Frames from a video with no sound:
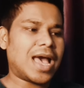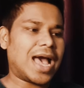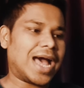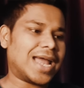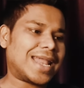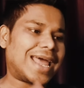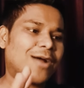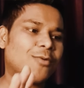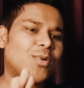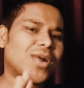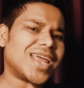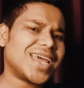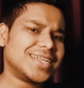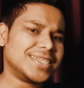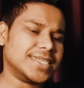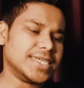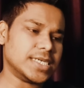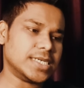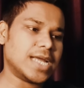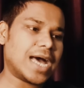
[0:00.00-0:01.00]
And what I
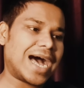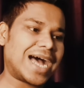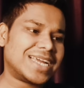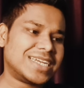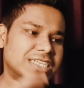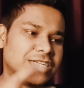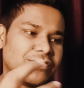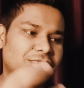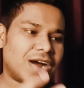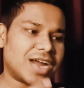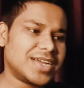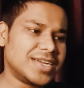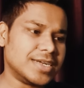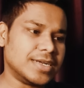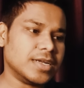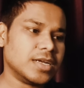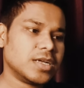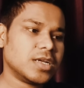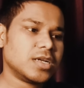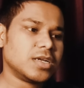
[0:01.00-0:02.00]
did, I
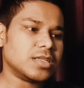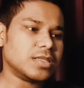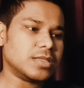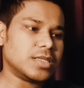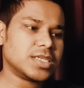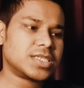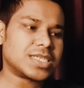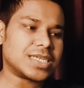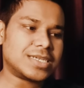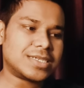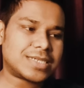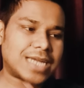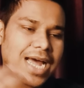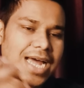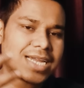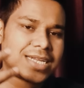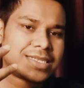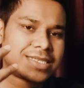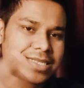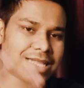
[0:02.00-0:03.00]
divided this
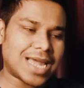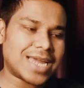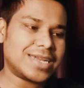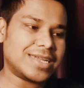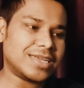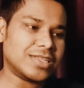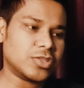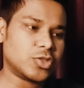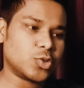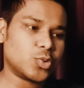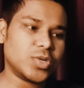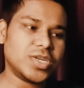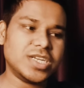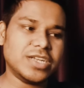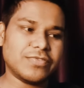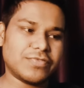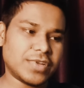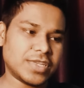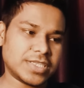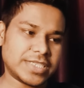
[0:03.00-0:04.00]
entire slide in three
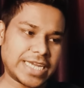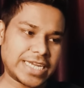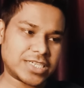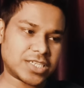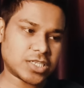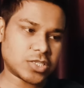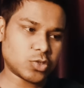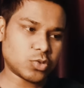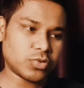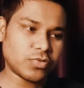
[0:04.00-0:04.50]
different sections.